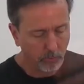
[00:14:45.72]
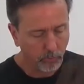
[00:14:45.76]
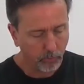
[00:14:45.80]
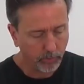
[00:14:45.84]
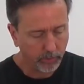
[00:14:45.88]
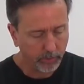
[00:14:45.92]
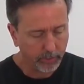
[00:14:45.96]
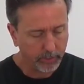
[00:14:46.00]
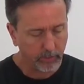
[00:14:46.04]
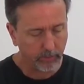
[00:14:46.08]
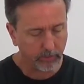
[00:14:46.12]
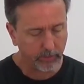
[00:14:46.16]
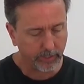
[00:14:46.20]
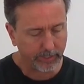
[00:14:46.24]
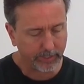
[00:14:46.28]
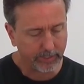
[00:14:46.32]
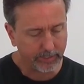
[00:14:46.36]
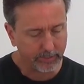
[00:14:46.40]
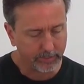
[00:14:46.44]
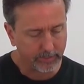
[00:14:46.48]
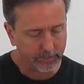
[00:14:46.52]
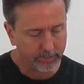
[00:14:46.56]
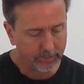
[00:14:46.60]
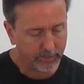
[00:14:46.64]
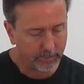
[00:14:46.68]
Where here I
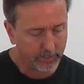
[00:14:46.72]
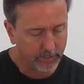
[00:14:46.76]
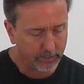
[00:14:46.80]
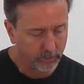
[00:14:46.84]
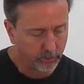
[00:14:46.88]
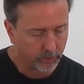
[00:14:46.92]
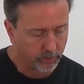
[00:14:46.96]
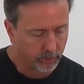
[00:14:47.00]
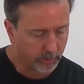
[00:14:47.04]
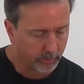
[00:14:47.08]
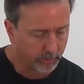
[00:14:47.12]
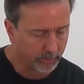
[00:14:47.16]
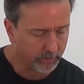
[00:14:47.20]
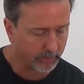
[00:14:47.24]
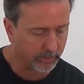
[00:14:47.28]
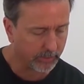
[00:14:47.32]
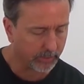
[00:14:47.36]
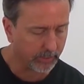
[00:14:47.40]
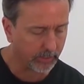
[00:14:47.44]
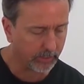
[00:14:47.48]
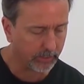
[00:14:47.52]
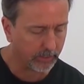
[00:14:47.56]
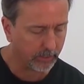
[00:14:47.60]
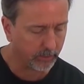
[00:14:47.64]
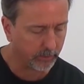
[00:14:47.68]
can see chunks and I
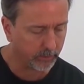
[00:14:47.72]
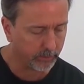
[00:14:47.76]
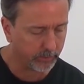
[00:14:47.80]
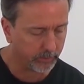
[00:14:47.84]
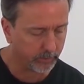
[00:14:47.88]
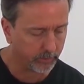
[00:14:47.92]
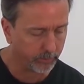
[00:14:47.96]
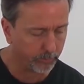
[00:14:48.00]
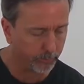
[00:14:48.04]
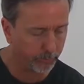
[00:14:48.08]
can also